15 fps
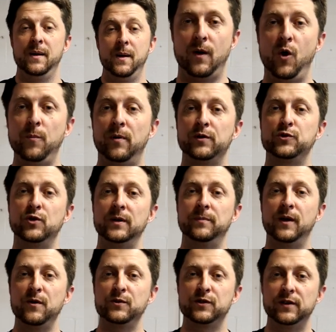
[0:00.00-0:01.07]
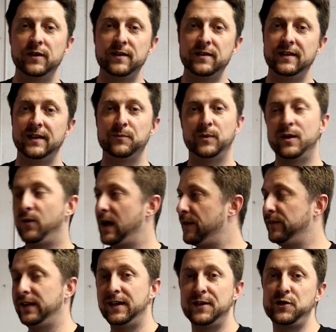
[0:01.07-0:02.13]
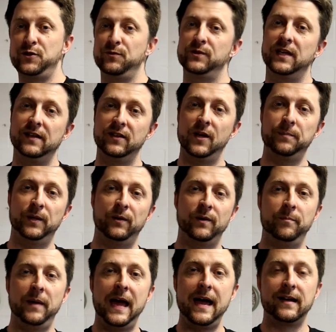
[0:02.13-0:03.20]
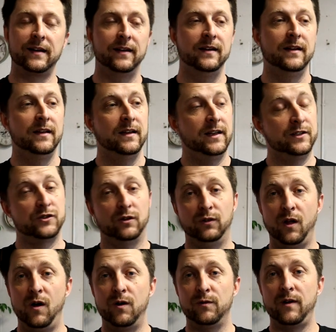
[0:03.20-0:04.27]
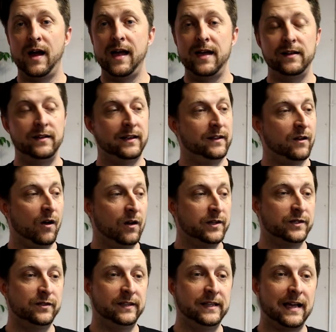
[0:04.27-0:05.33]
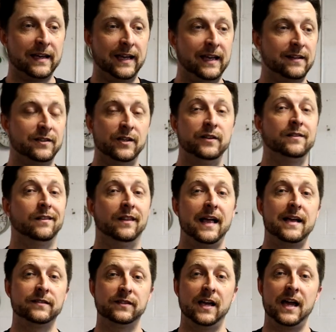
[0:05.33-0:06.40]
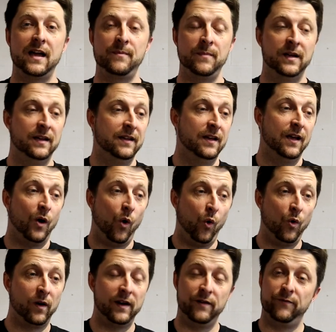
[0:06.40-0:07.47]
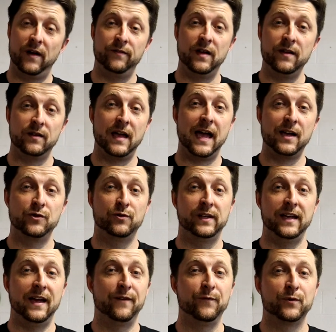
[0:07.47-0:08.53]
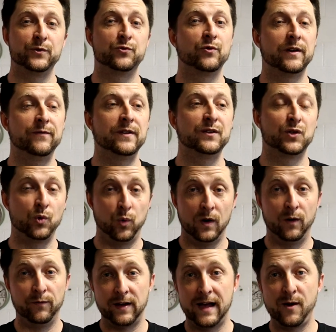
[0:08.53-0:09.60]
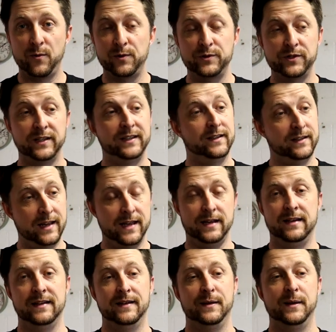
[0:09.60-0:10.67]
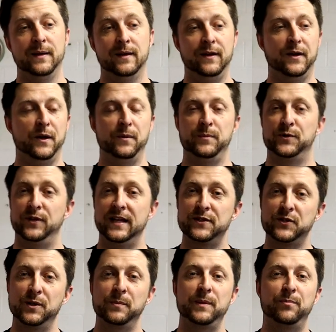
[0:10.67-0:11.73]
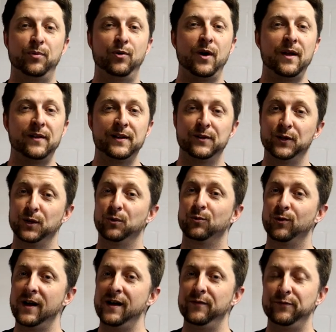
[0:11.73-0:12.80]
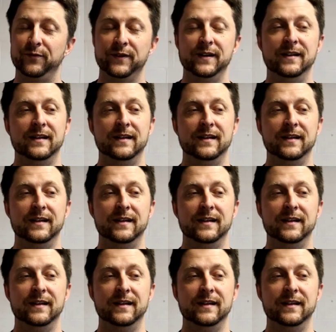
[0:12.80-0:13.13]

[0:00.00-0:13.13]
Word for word: Hope our trip goes good and we don't have any issues getting up there and back. It's a long ride, and honestly, I can't tell you the last time or if I've actually ever driven 12 hours in a day. So that's going to be probably a little rough.